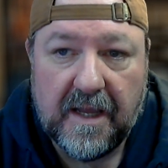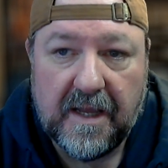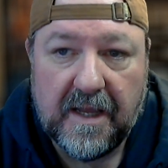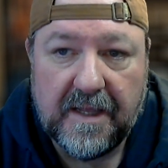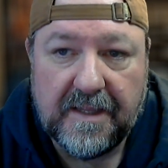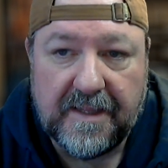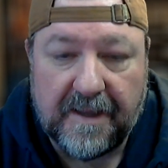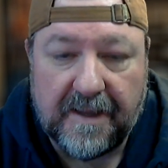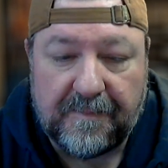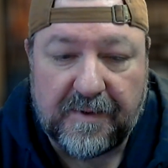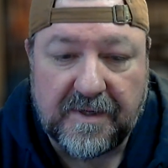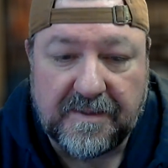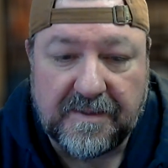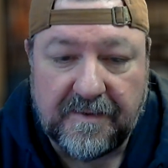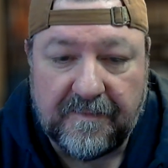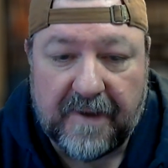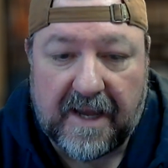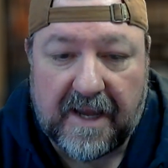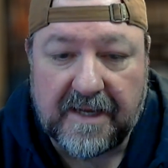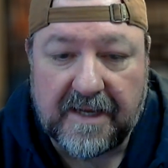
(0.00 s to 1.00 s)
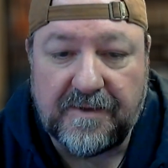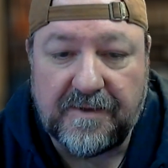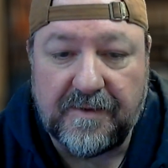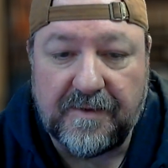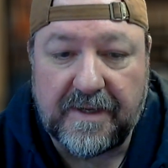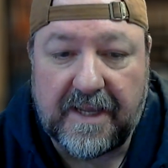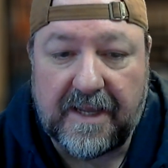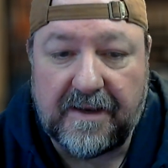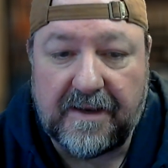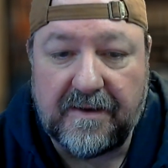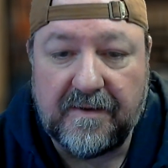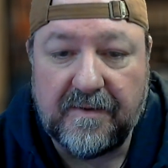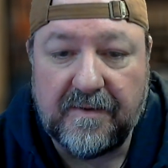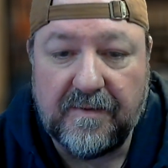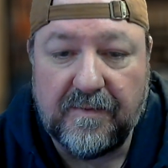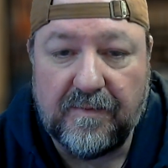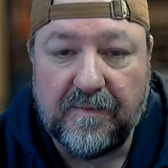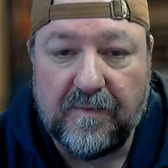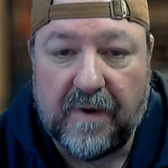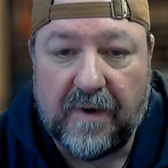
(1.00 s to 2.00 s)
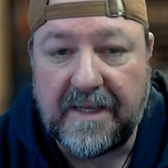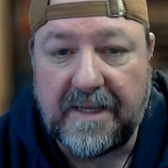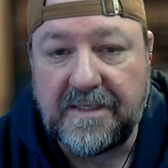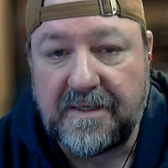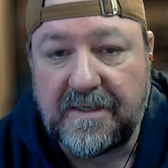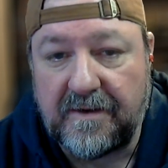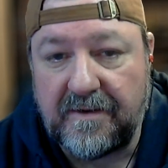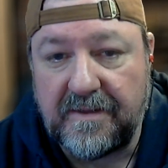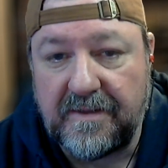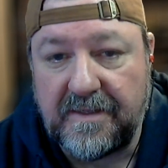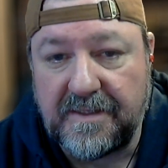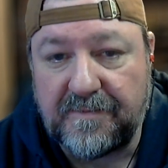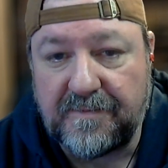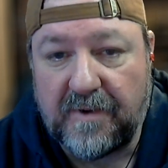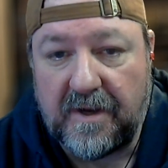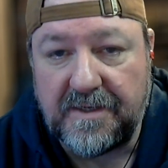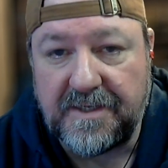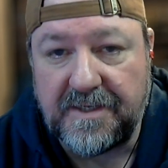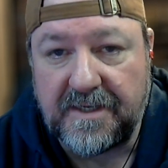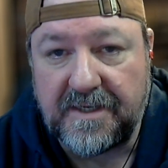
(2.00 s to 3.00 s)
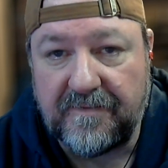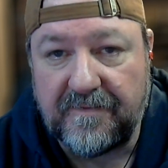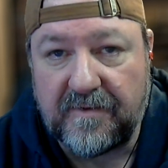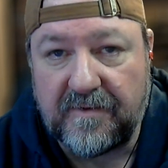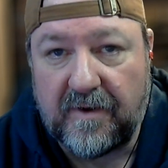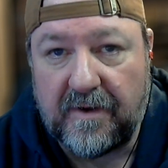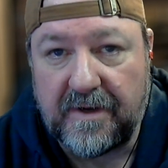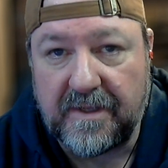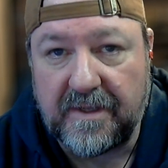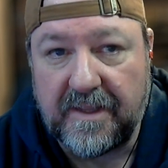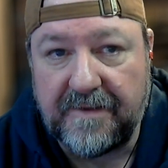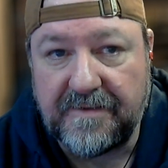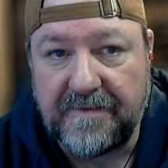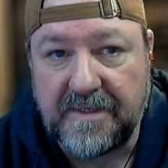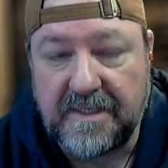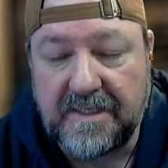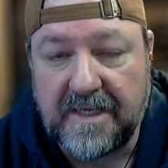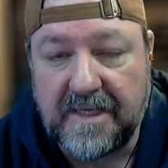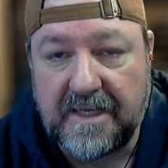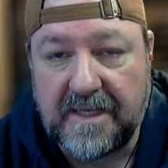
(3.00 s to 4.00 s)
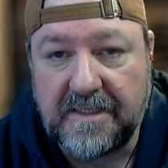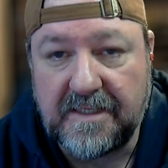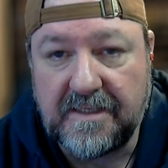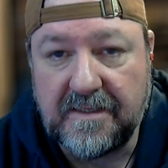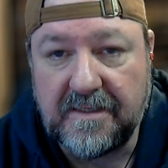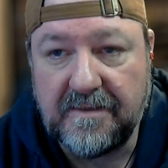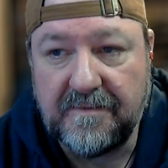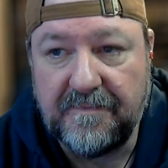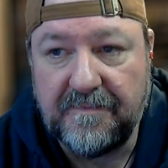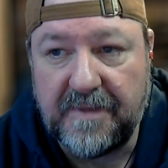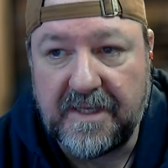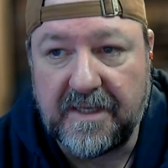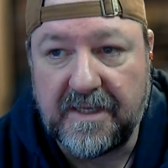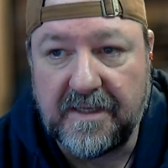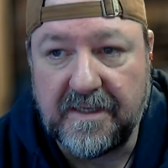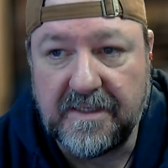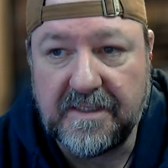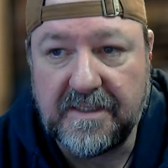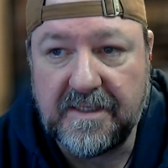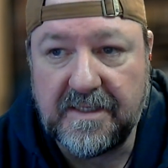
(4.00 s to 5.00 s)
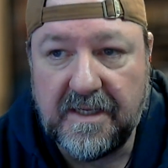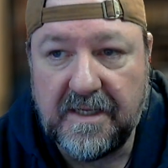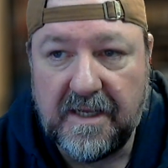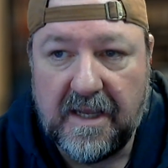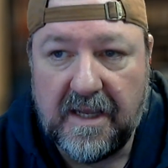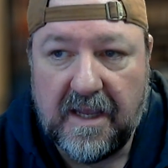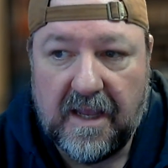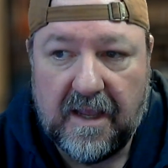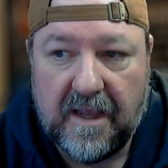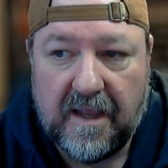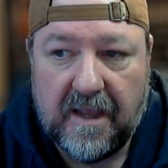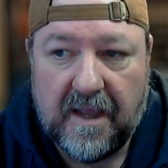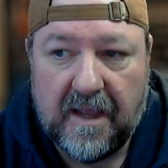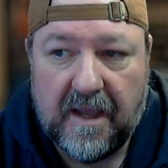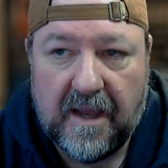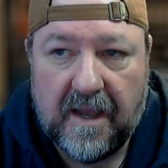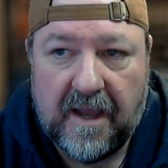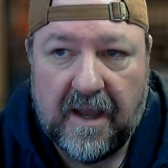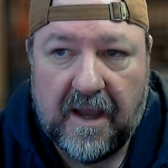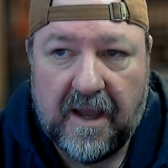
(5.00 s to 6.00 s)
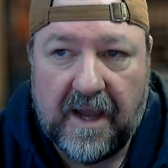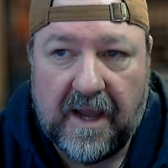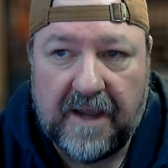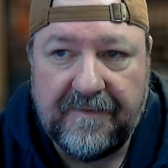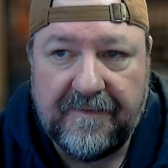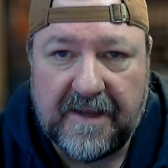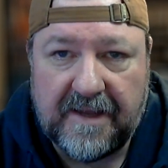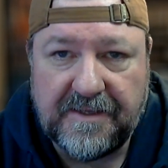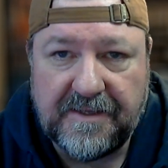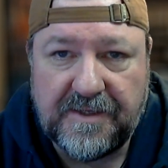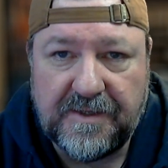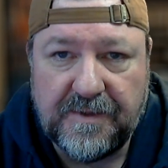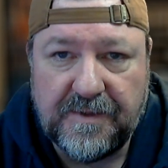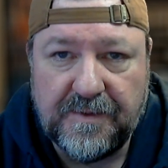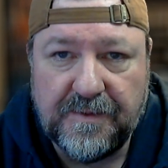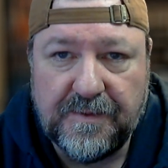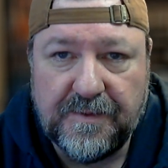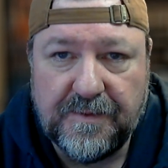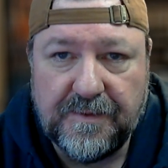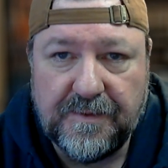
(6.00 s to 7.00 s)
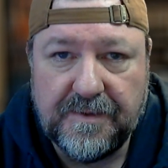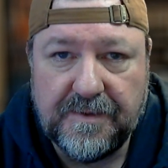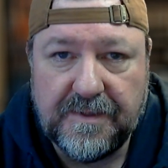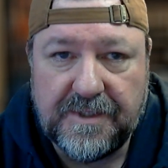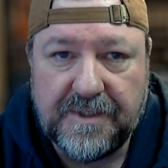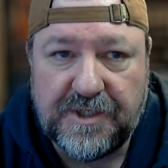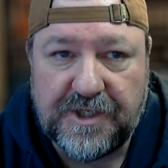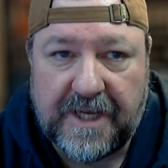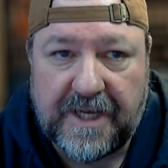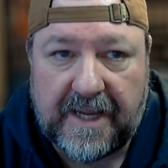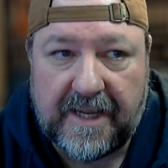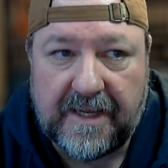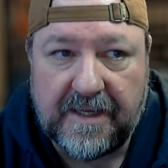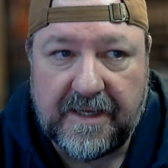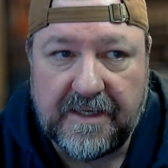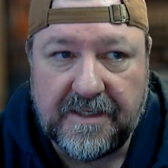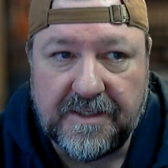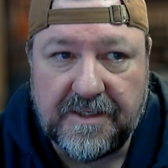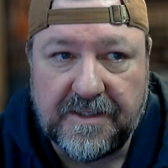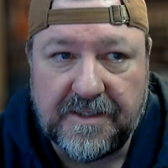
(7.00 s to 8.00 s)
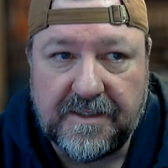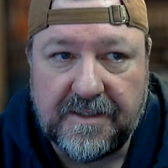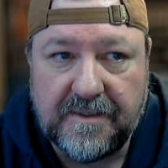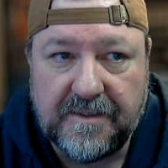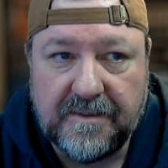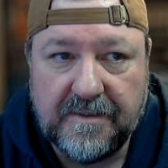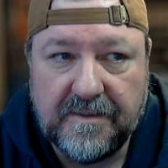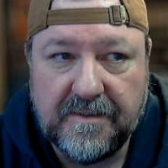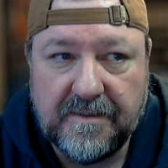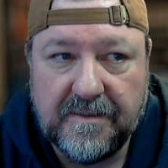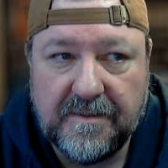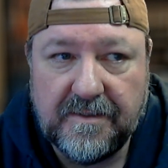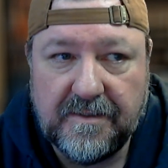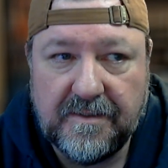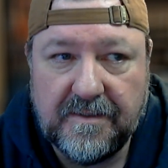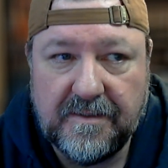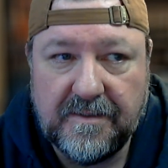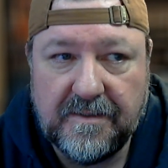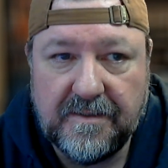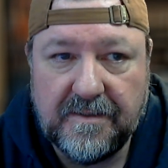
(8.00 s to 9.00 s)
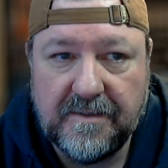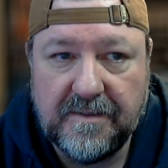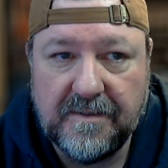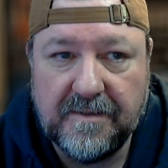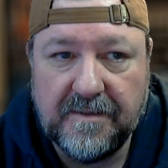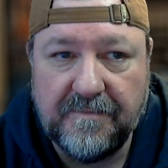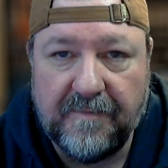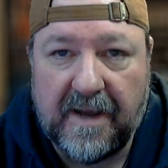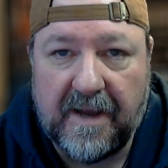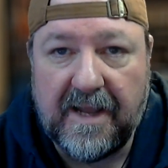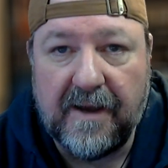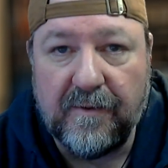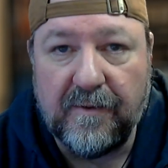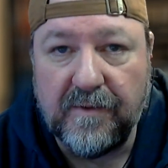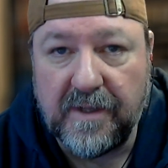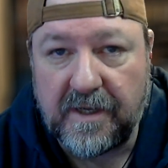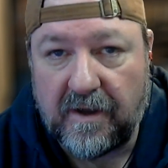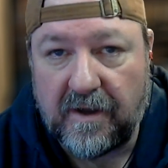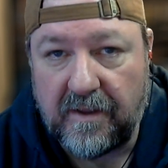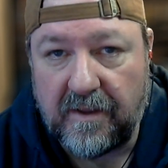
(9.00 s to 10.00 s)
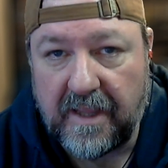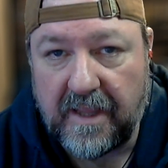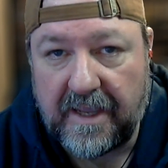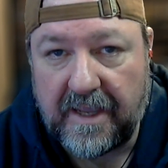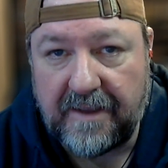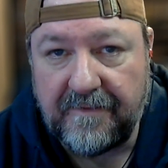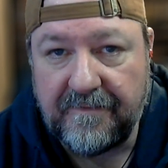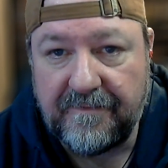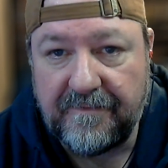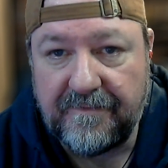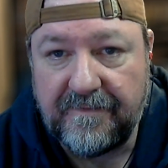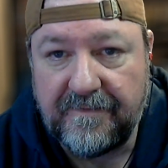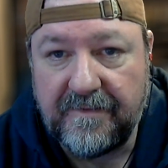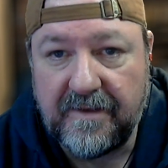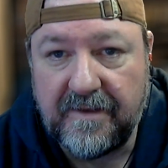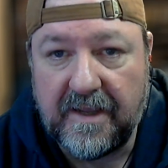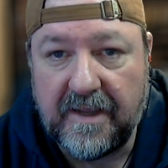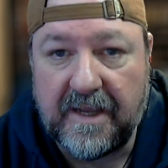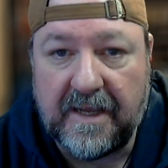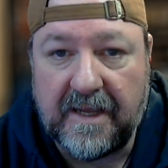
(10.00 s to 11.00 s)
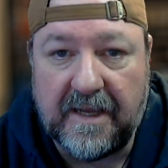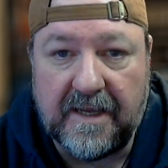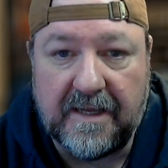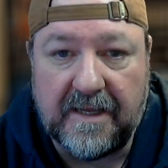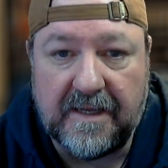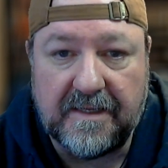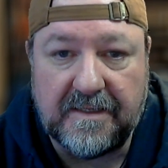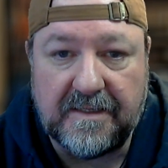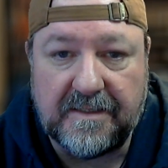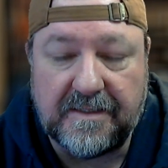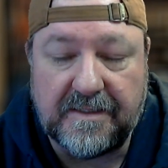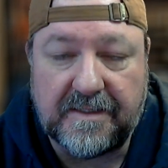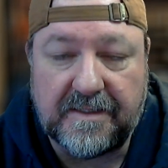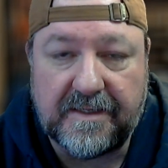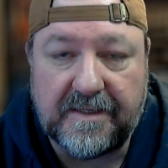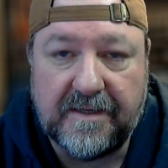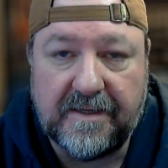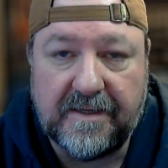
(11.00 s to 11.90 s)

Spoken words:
that brings me back to, again, why I started this project of chronic life success. Because I've had to change my outlook on life, and